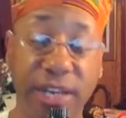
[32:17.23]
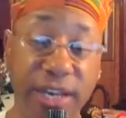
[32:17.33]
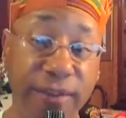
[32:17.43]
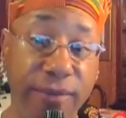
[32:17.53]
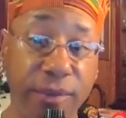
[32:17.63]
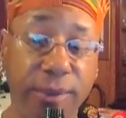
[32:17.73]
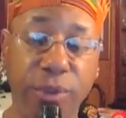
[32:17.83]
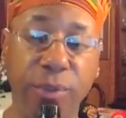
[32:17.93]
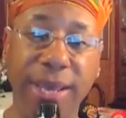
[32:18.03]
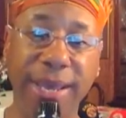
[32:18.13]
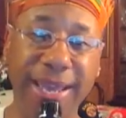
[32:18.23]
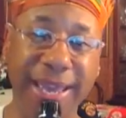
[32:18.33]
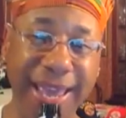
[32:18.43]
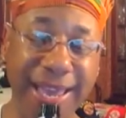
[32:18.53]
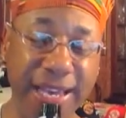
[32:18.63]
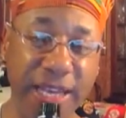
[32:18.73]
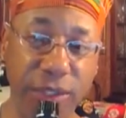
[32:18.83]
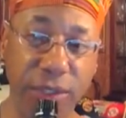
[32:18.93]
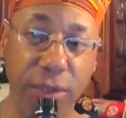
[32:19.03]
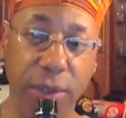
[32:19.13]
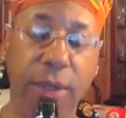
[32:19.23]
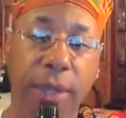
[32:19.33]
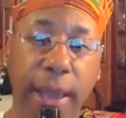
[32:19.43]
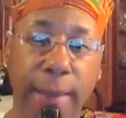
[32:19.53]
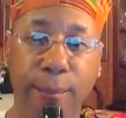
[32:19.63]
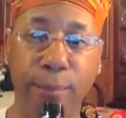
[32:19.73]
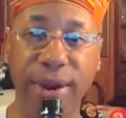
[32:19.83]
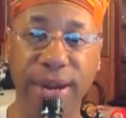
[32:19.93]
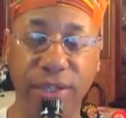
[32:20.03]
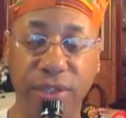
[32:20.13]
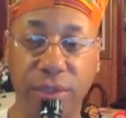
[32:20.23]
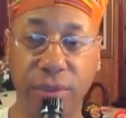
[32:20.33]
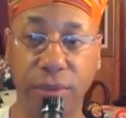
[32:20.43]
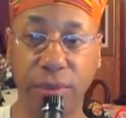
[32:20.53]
the difference between English and British.